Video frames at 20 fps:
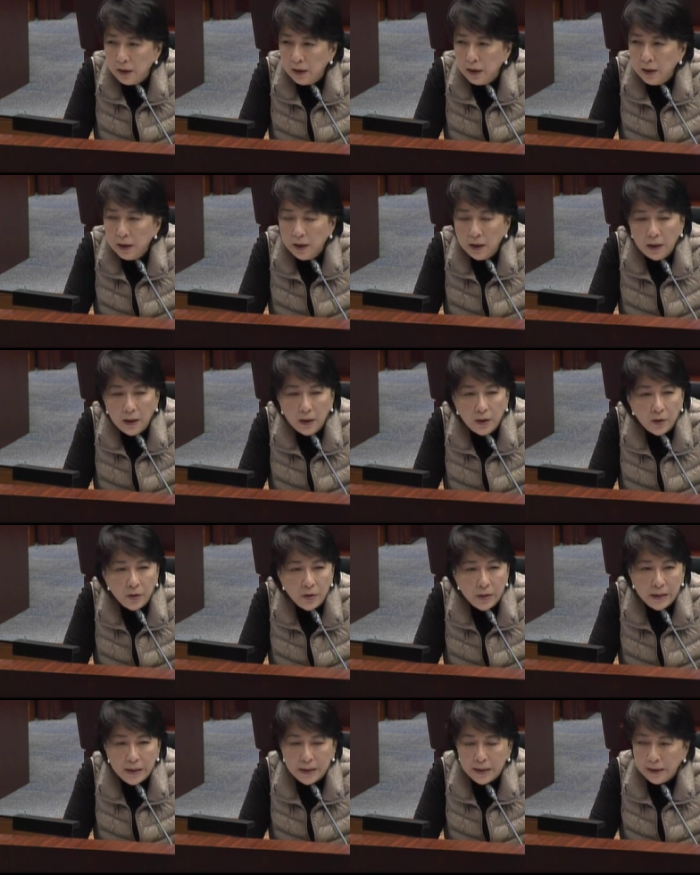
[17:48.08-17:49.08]
I hope
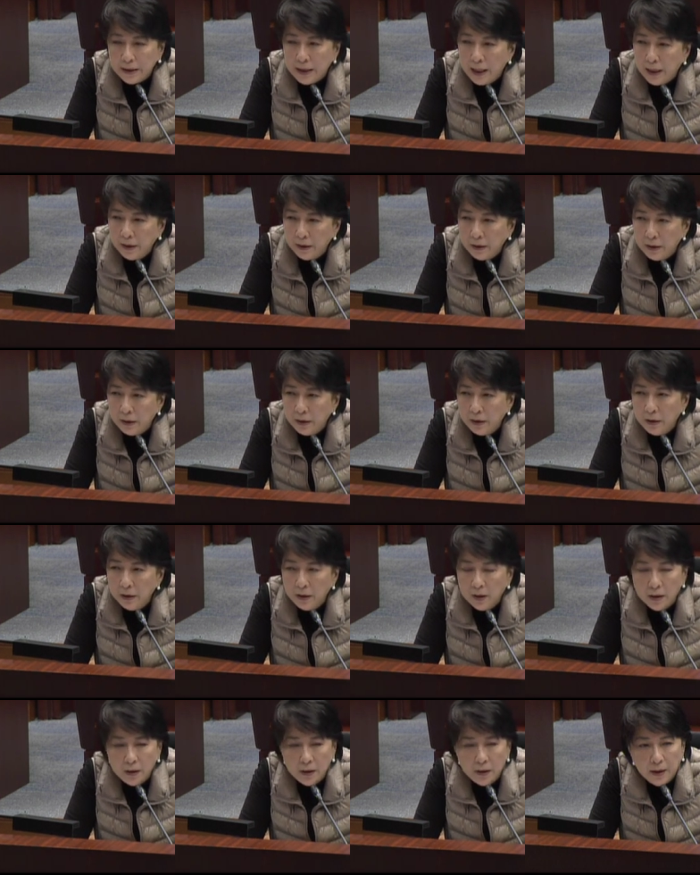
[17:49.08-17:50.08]
that before the public
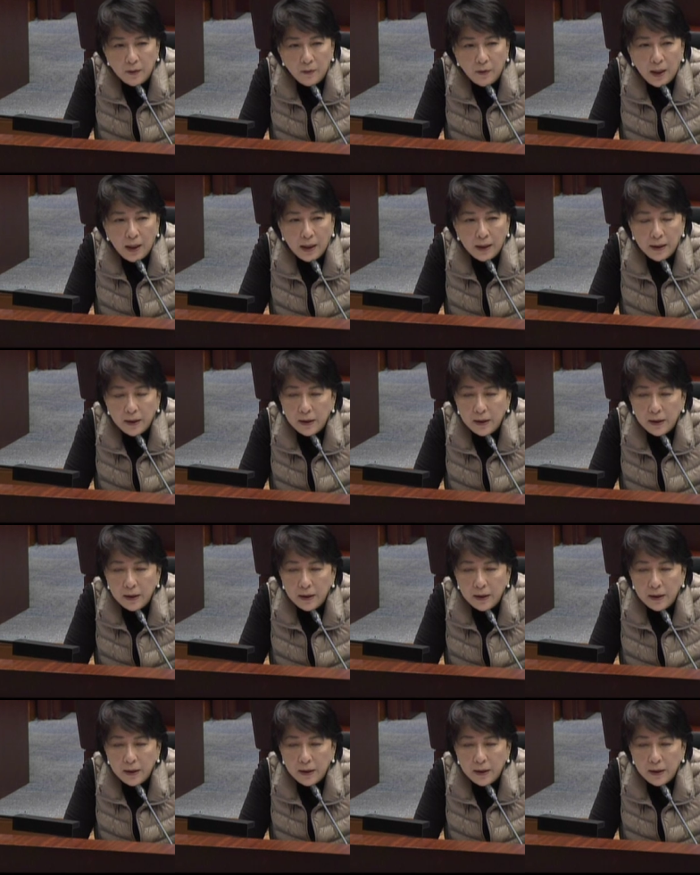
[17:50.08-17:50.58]
hearing,